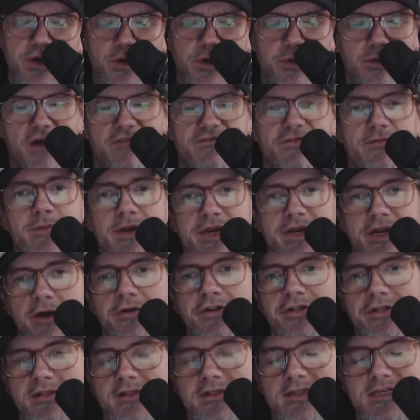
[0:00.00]
rough. I'm going to go
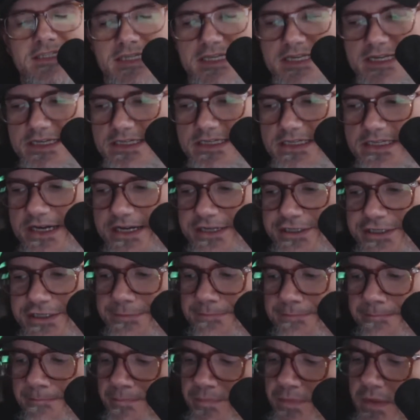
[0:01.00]
to the listening
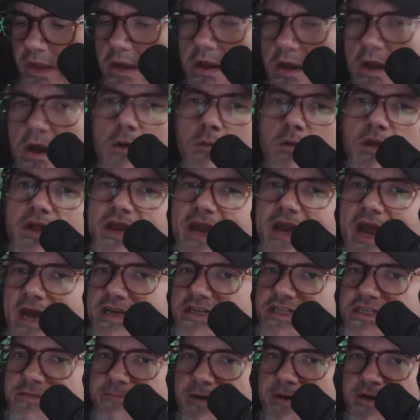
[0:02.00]
station. Well, it had
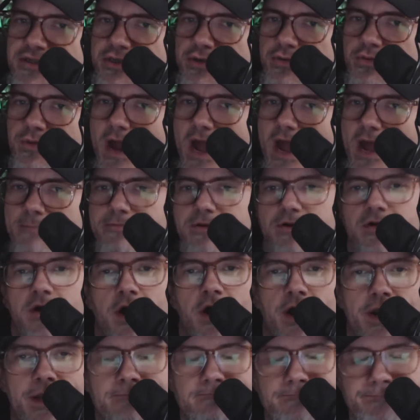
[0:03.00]
a special wrapper
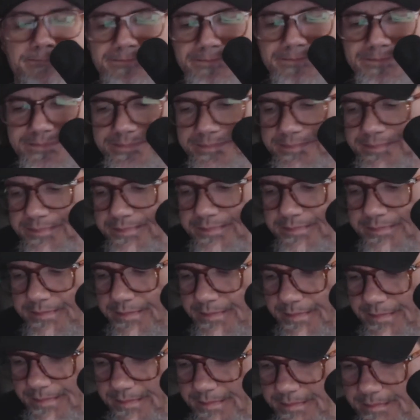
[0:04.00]
on it.
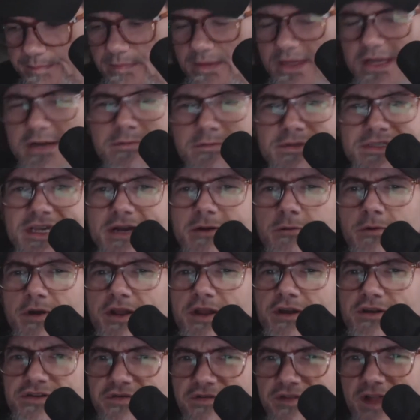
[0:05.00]
It was like one of
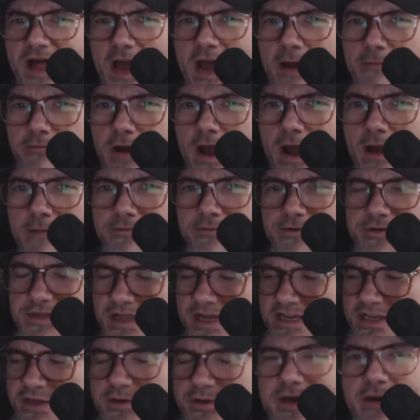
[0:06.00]
those flap wrappers,
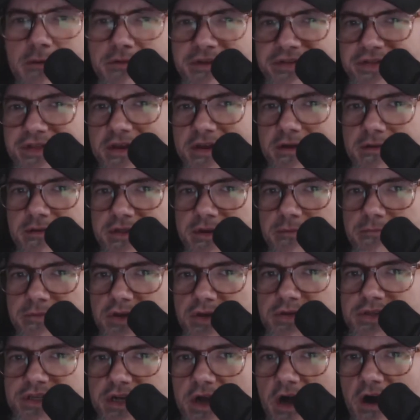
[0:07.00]
like you get with the
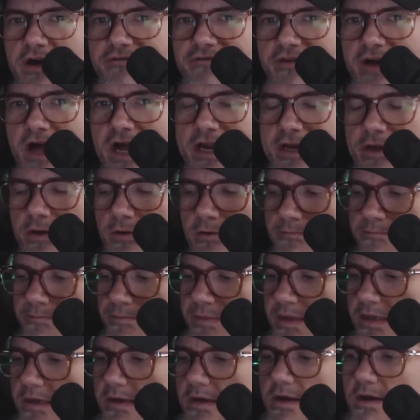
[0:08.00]
music on vinyl,
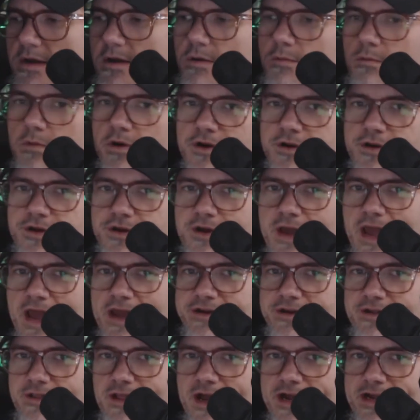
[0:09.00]
where you
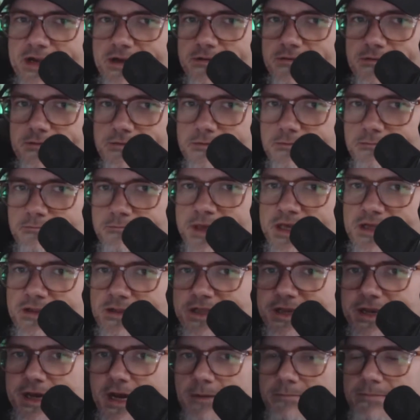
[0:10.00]
had to, like, peel
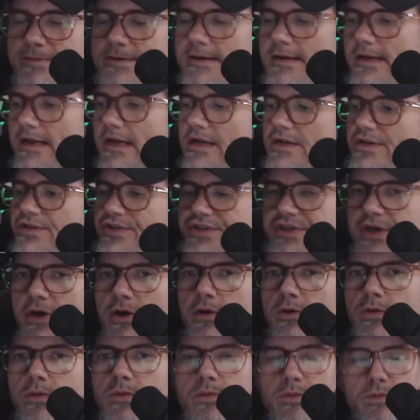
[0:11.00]
it up.
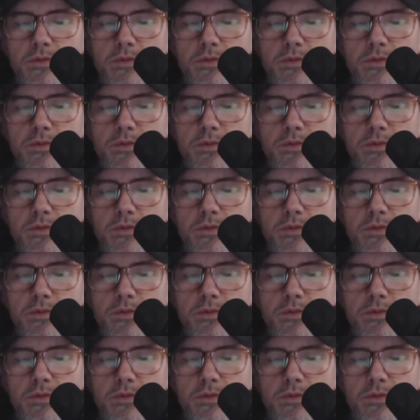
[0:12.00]
So